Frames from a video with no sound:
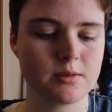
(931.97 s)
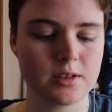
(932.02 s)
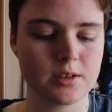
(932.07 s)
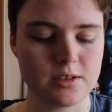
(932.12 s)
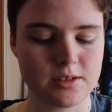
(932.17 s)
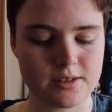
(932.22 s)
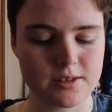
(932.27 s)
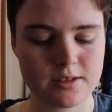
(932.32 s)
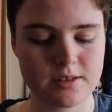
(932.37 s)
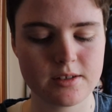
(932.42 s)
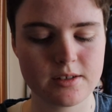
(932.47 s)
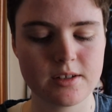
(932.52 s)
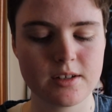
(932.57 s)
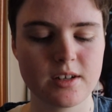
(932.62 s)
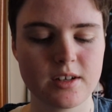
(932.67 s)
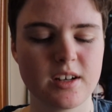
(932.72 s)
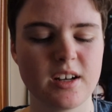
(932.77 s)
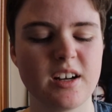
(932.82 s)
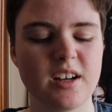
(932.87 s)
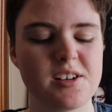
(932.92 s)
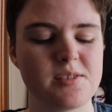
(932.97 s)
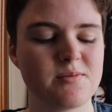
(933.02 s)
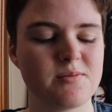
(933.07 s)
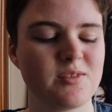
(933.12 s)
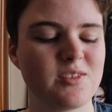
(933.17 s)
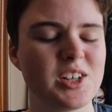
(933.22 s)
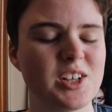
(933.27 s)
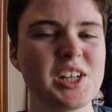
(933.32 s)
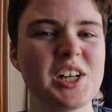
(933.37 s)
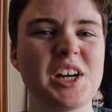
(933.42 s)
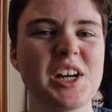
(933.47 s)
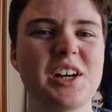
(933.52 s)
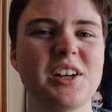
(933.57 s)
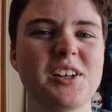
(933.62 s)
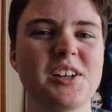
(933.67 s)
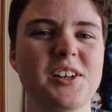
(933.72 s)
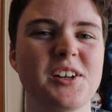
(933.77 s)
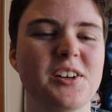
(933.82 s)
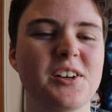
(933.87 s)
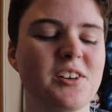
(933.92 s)
Because, I don't
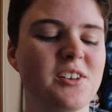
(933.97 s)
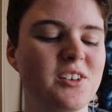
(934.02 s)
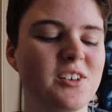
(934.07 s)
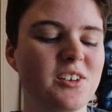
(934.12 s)
know,